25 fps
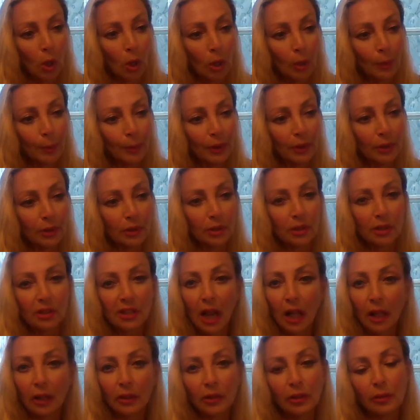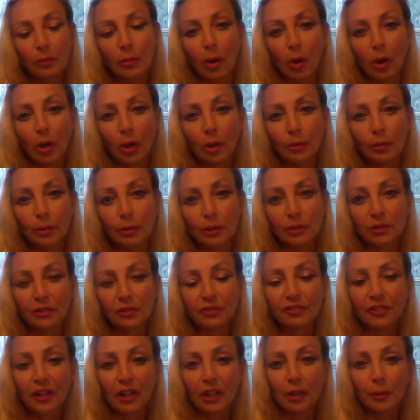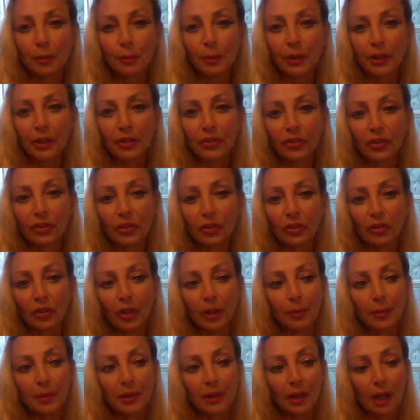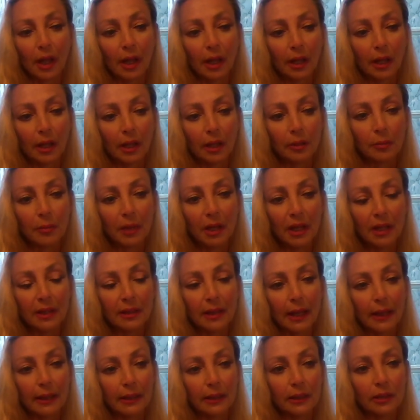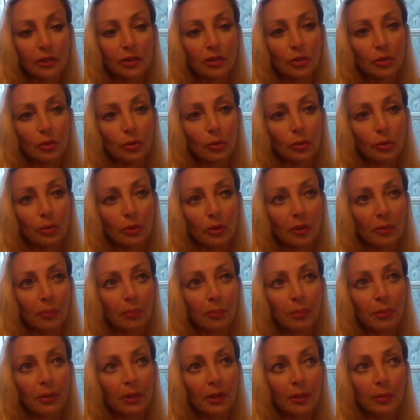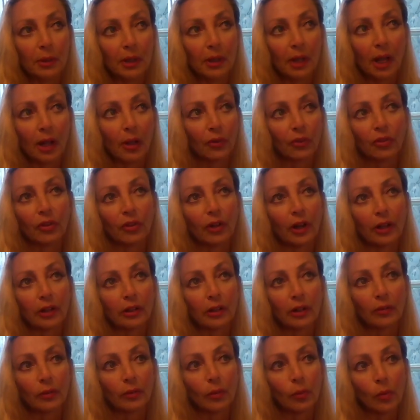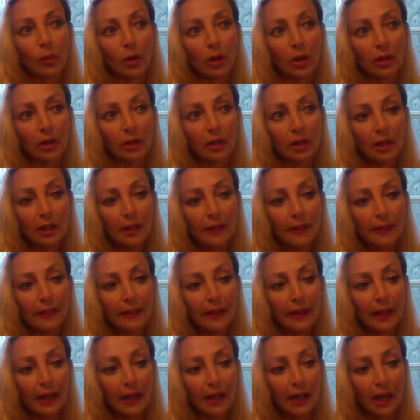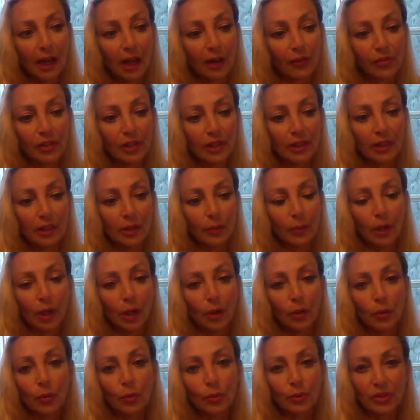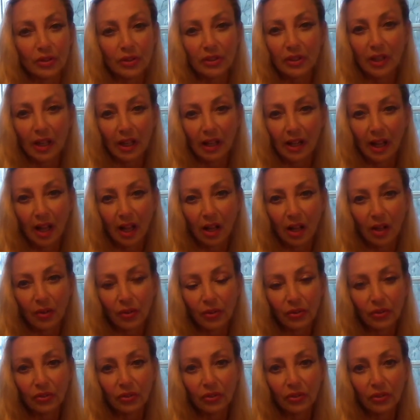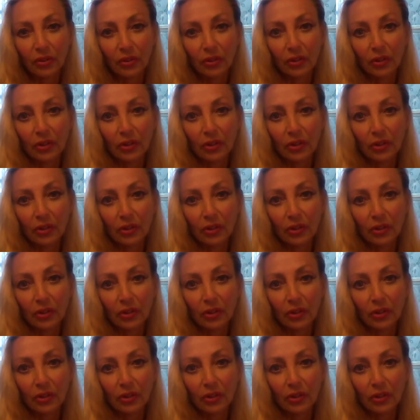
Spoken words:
carpet, Italian marble, and fireplaces. I mean, I had made that into the epitome house that I could ever want, and everything that we owned was in that house.